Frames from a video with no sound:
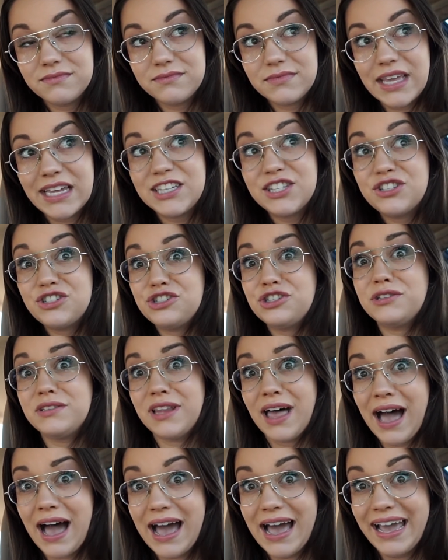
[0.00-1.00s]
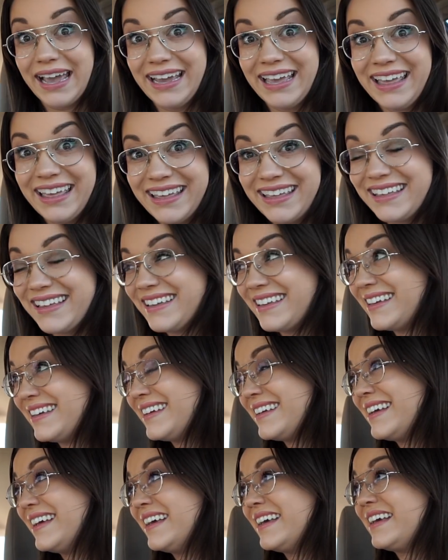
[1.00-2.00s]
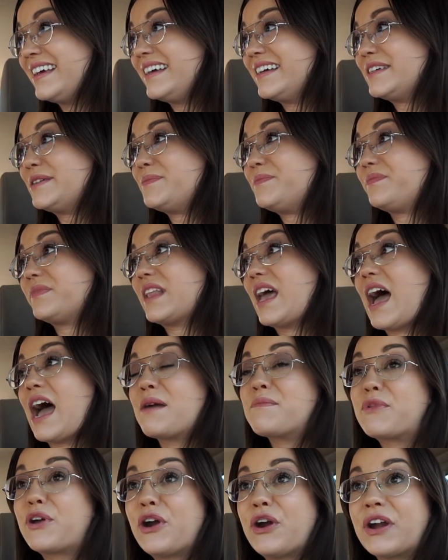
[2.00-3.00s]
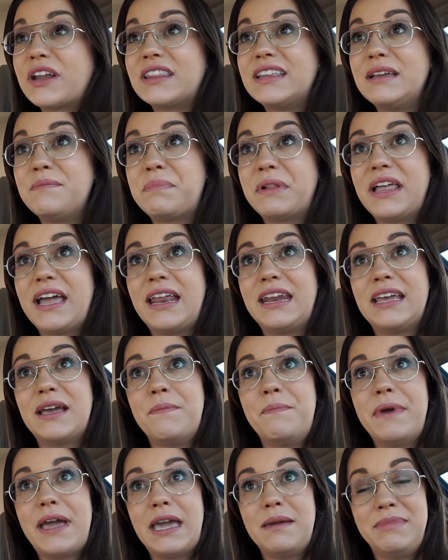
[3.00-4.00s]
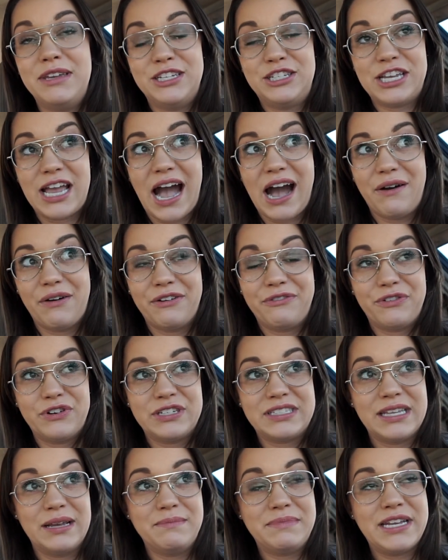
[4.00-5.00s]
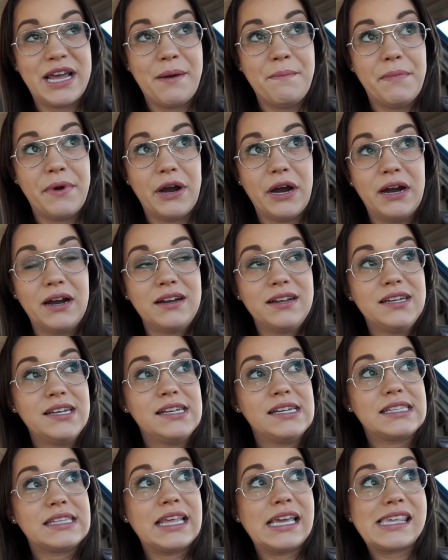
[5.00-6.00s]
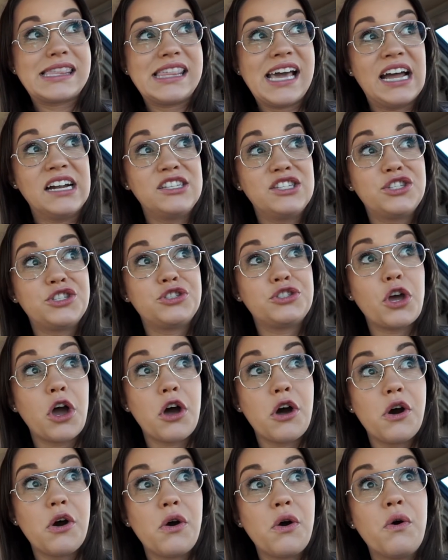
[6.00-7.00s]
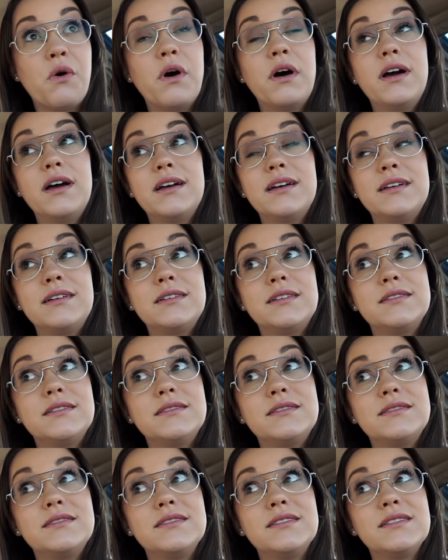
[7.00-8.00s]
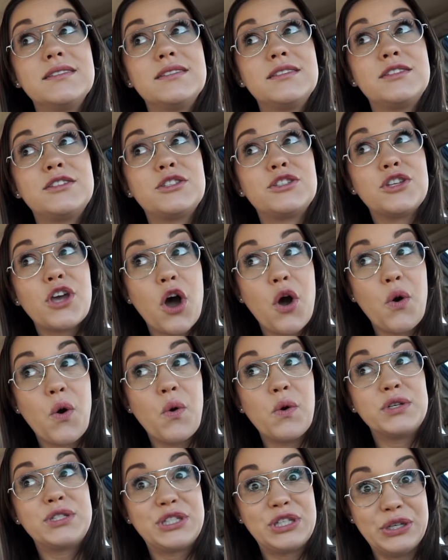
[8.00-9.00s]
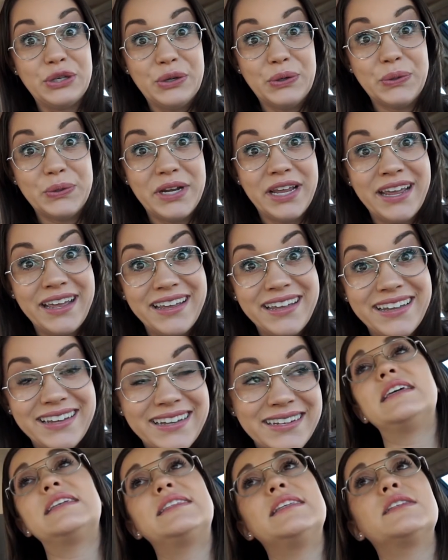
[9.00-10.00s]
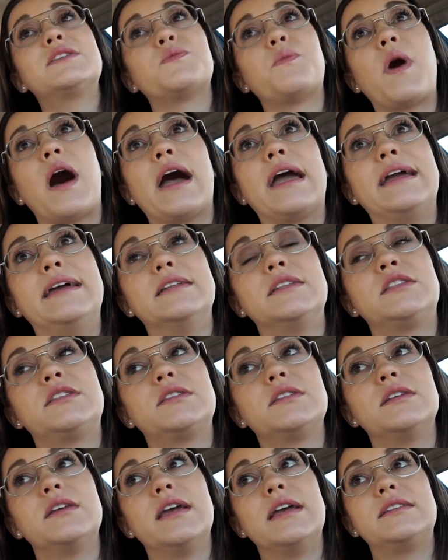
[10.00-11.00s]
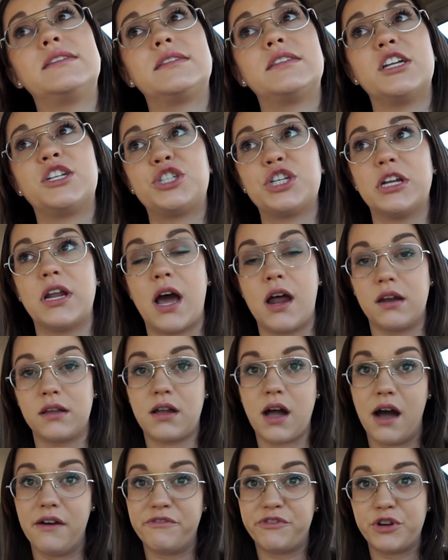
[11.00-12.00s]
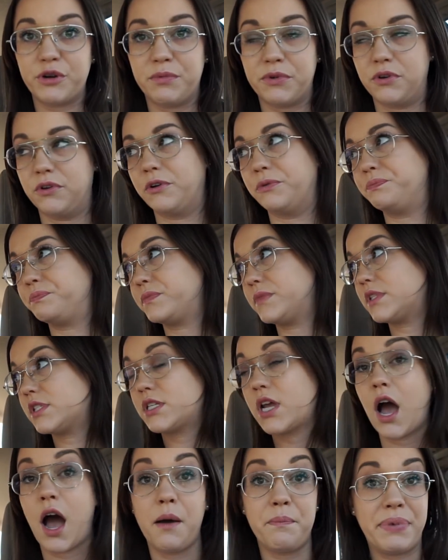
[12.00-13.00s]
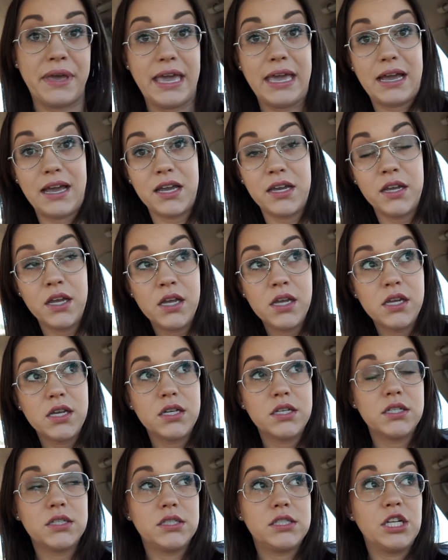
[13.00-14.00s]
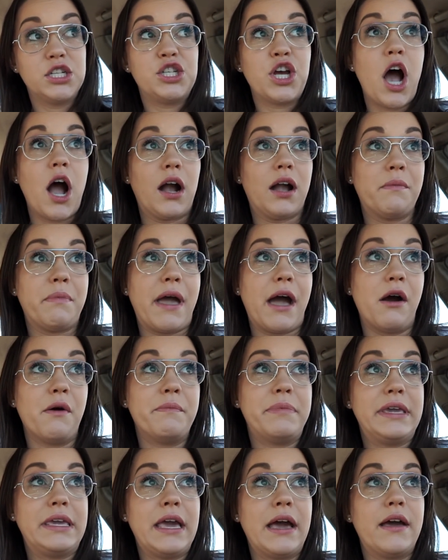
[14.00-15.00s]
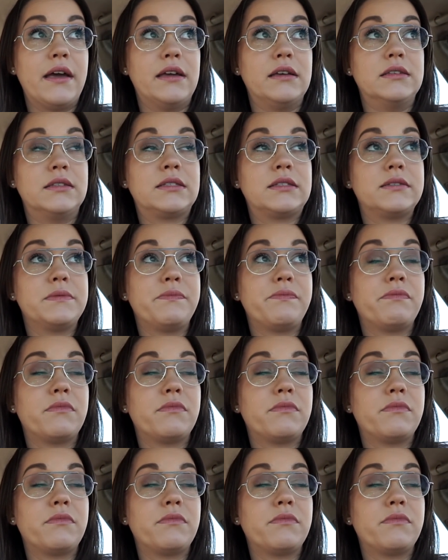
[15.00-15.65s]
It's July. I'm currently planning a baby shower for September. Like, that's so soon. This is why it's such an uncomfortable topic to talk about, because